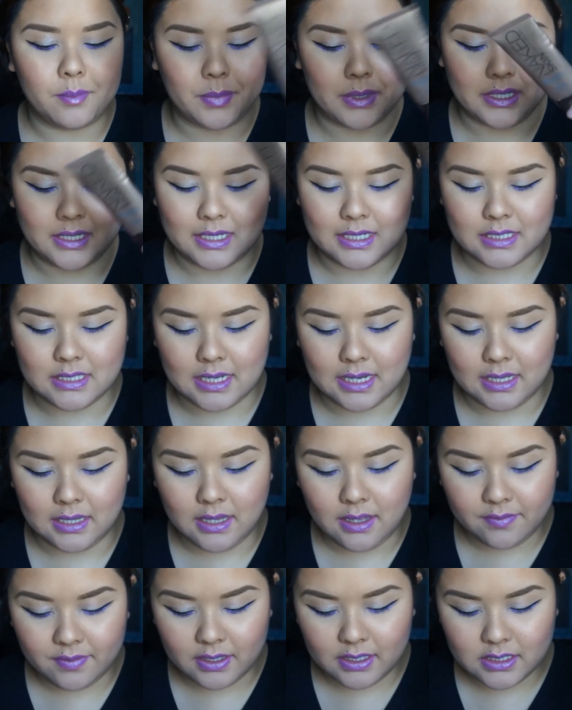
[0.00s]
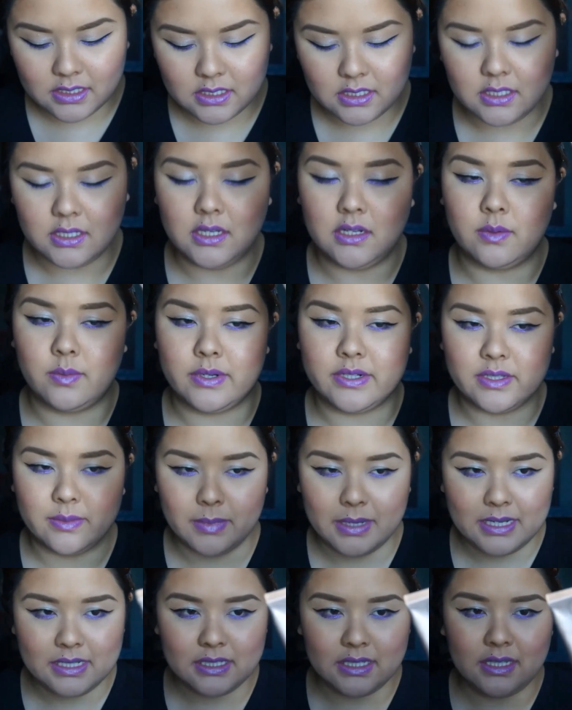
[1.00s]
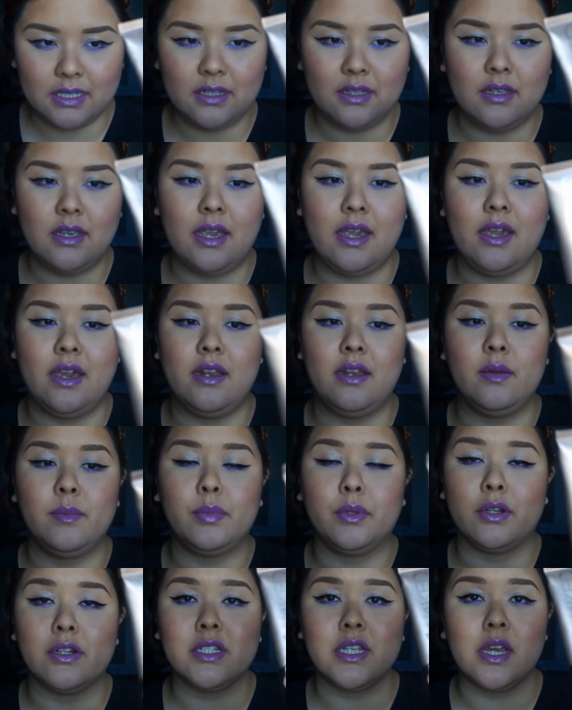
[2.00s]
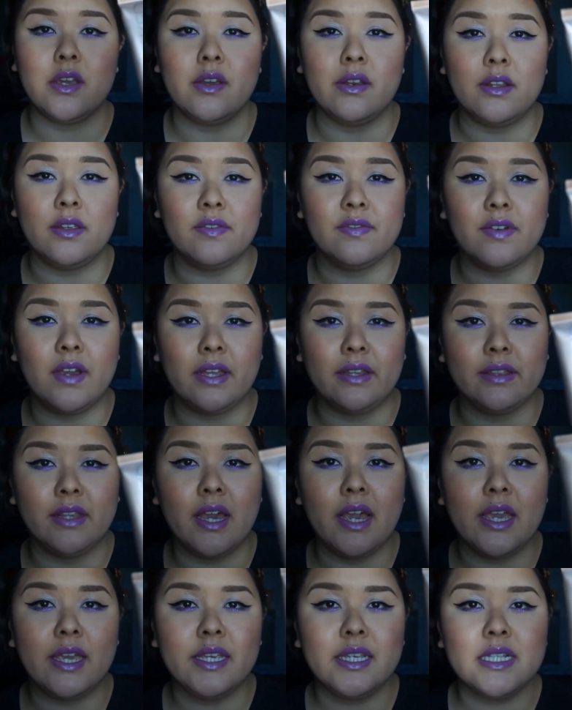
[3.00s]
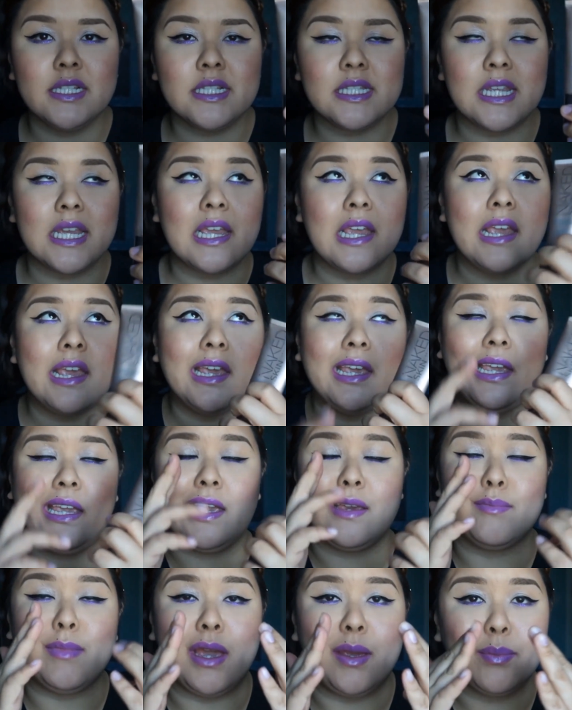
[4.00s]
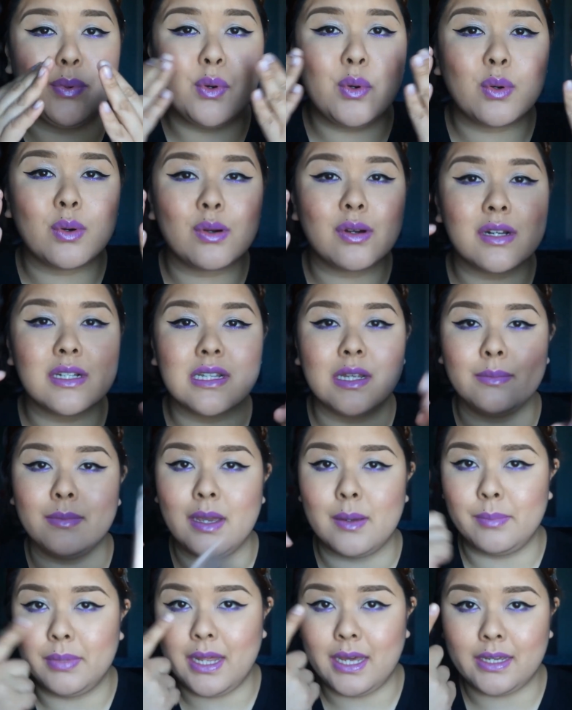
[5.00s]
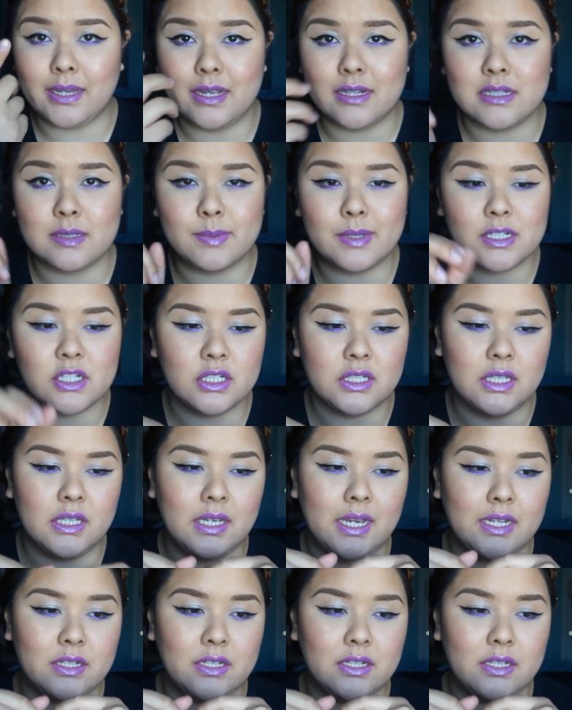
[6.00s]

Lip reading: because I love it and it works amazing and it blurs out any fine lines and my pores and my blackheads especially.